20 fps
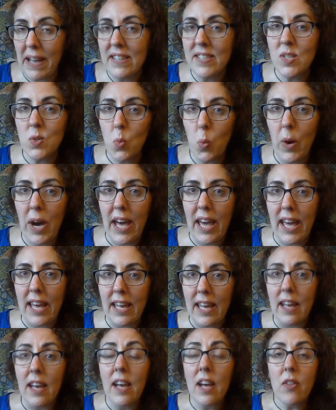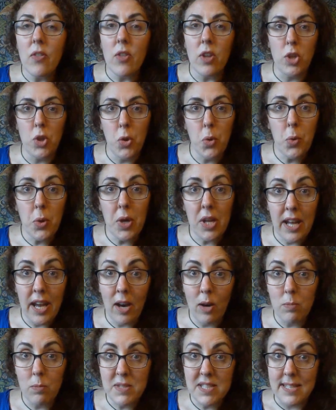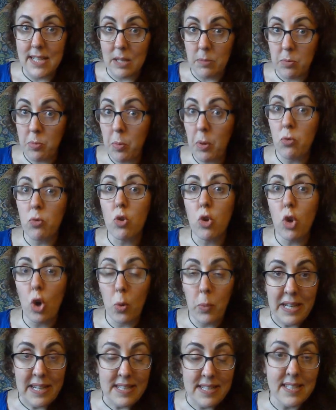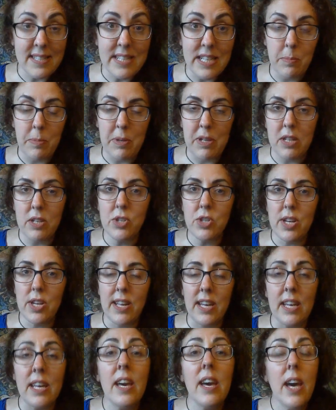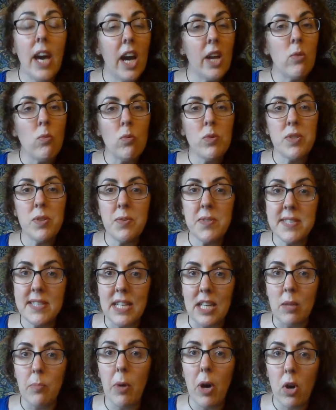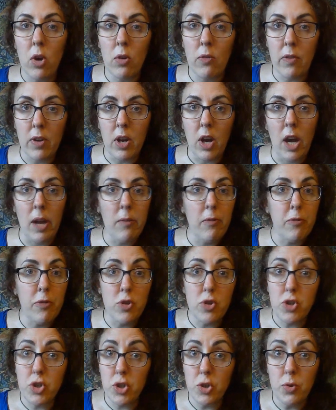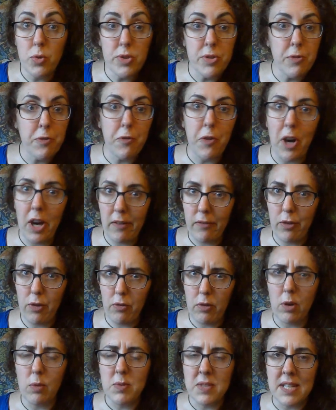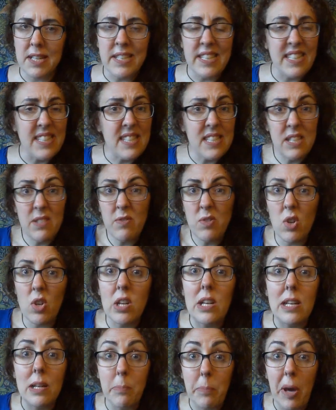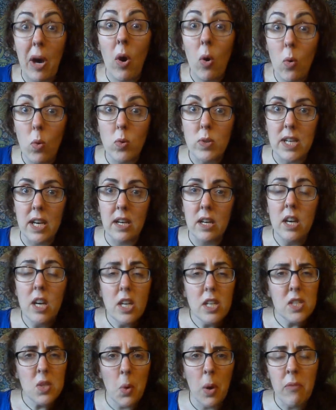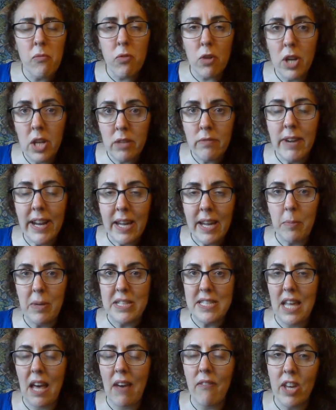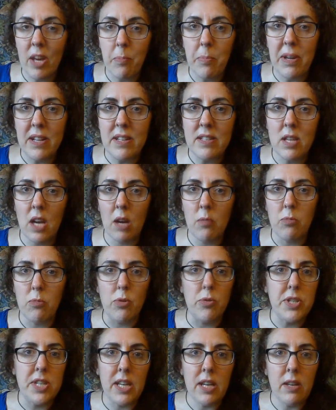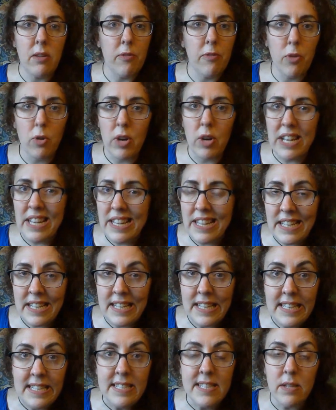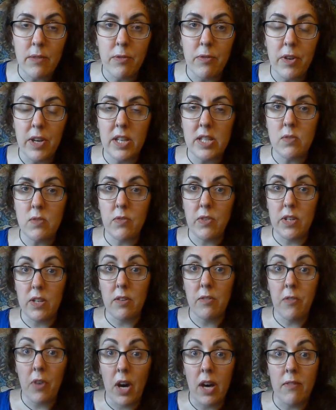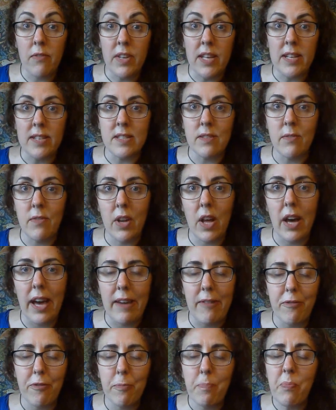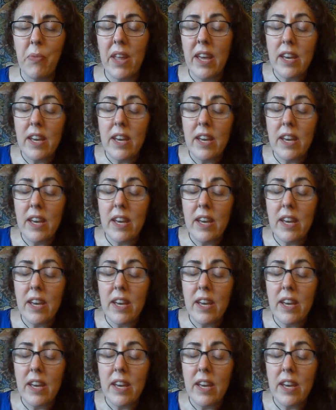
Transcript: best way that you can help sleep, both going to sleep initially and also sleep overnight for 2 to 5 year olds at least, if not a little bit older. So I really recommend having a bedtime routine for at least the first 5 years of life.